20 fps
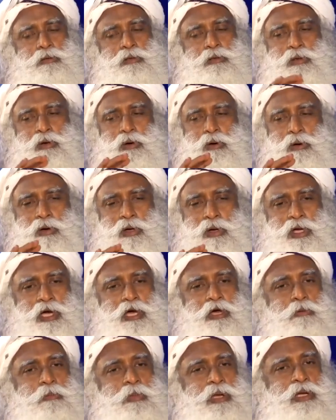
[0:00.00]
no
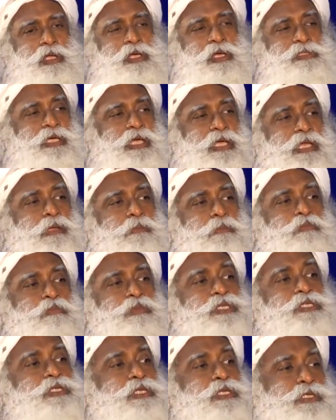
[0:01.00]
government has any
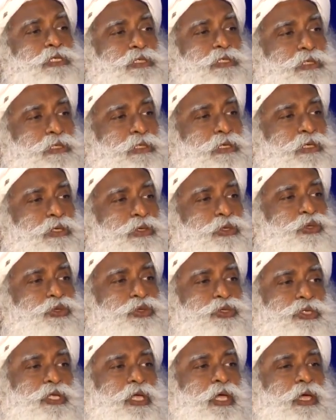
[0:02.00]
business
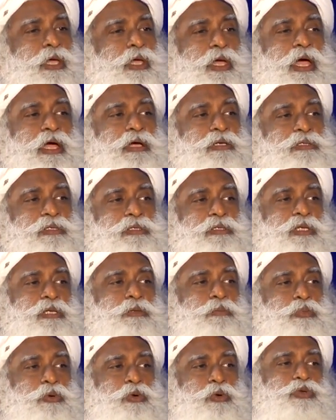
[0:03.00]
to say
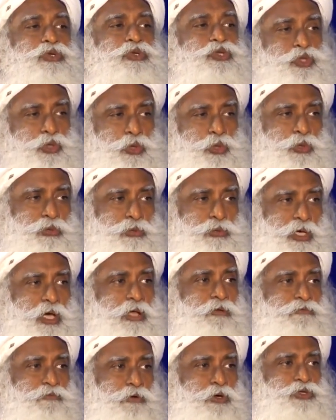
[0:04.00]
accident-prone zone.
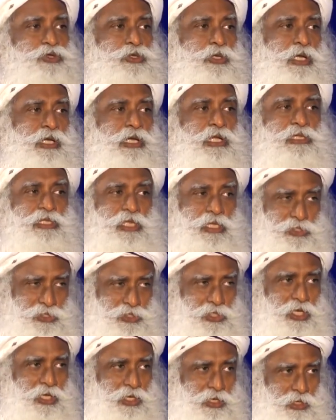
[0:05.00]
Unfortunately, they're
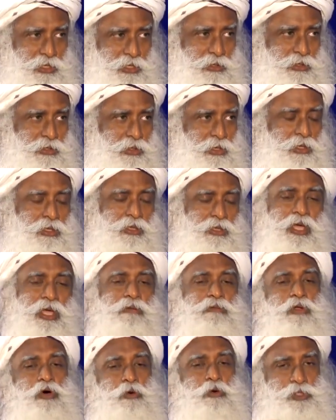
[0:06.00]
saying it. They
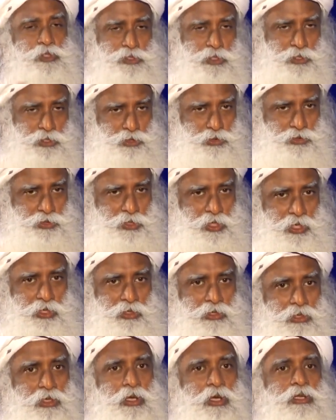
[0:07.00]
have no business to say
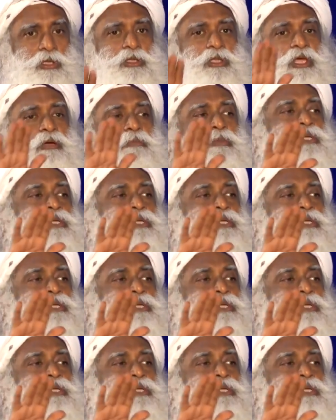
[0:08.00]
it. They